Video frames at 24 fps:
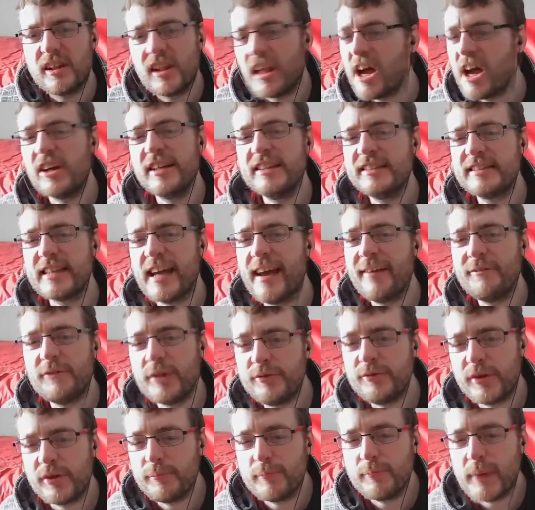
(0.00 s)
liked
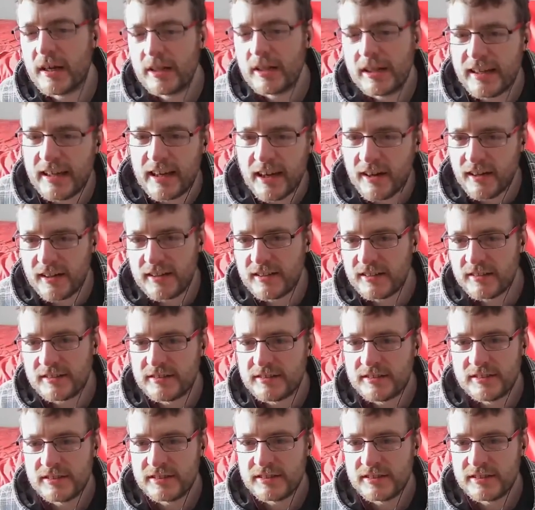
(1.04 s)
everything Monkey Island.